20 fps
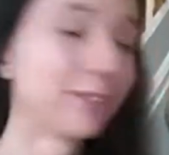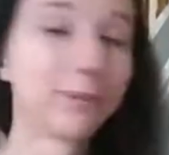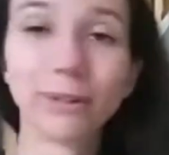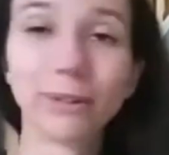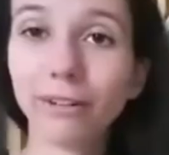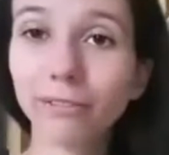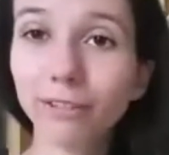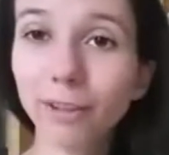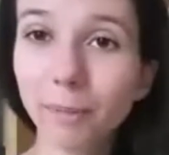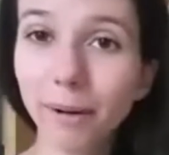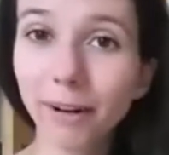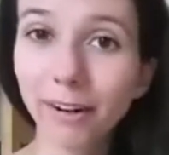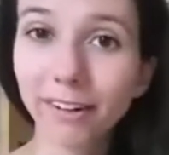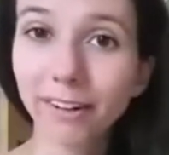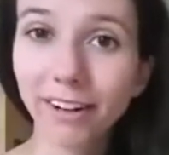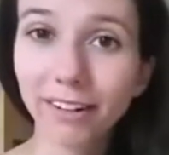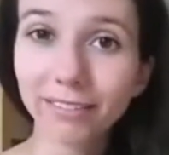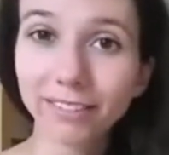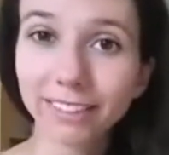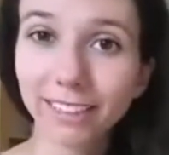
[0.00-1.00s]
Whatever the
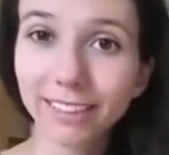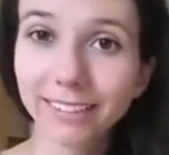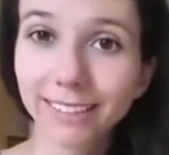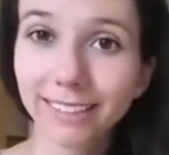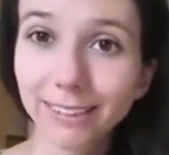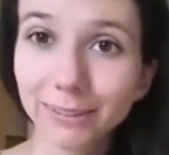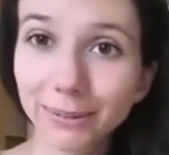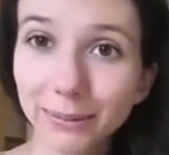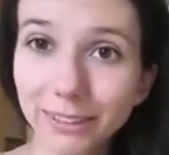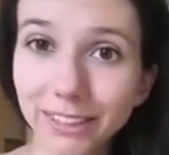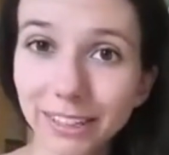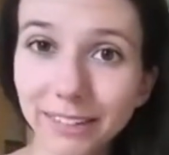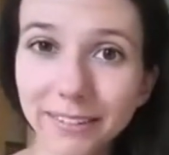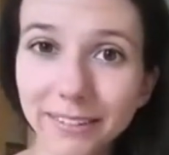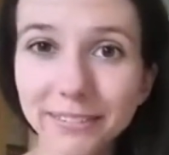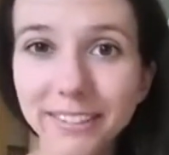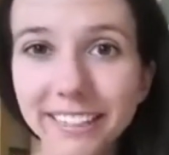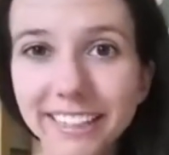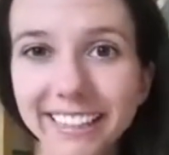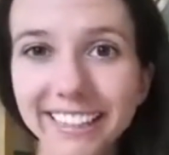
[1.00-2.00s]
paragraph says, that's what we're
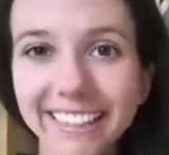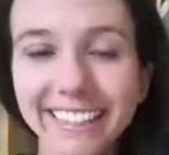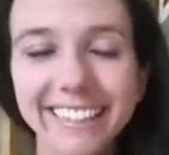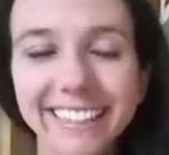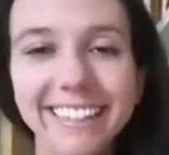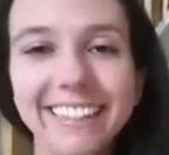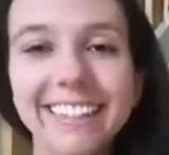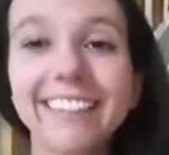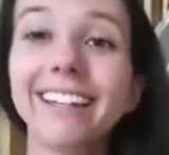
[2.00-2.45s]
going with.